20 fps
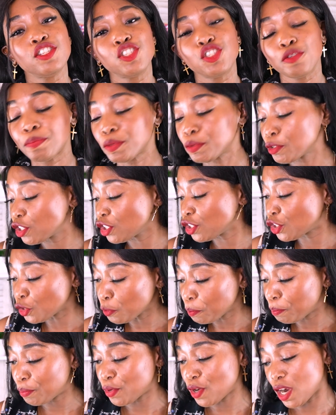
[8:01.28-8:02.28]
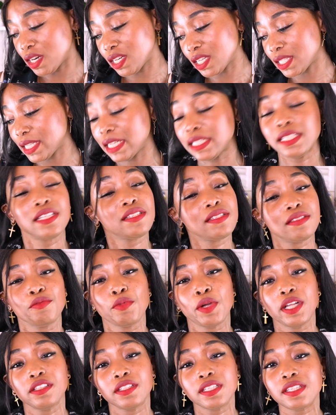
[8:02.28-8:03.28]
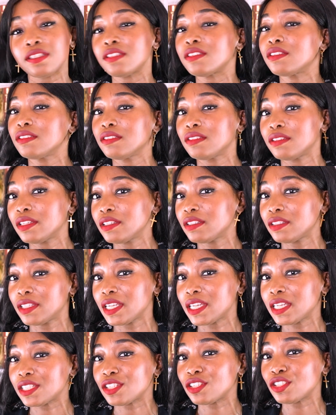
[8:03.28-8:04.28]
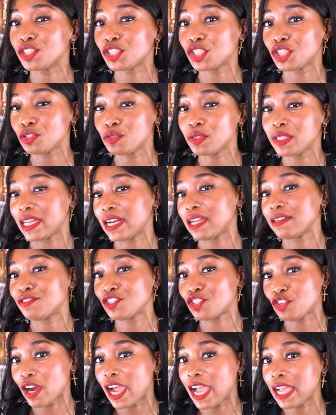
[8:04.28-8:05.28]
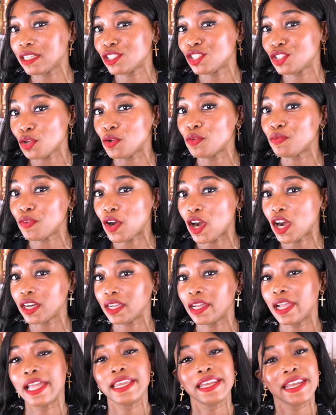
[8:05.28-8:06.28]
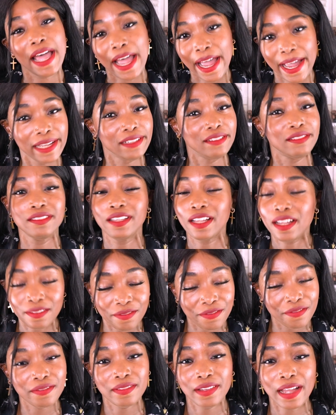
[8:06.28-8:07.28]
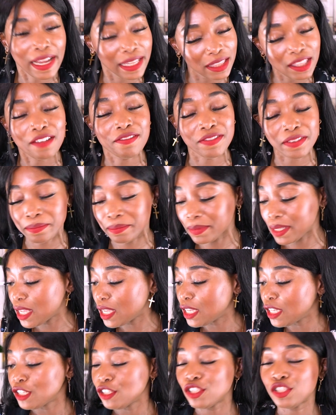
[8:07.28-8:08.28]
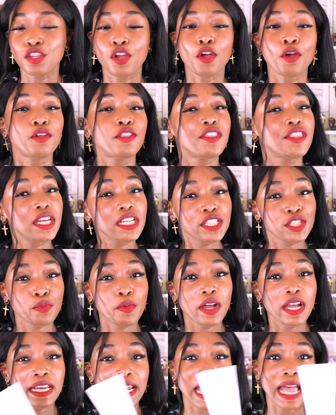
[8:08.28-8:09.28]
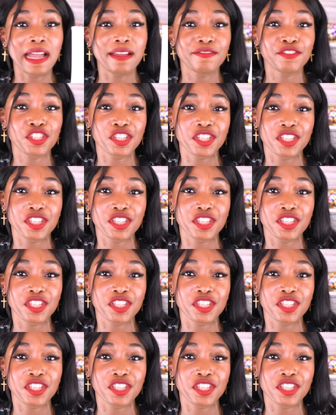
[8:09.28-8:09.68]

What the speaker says: Supergoop products, and these are the two that I've tried so far, and I love them. So this one I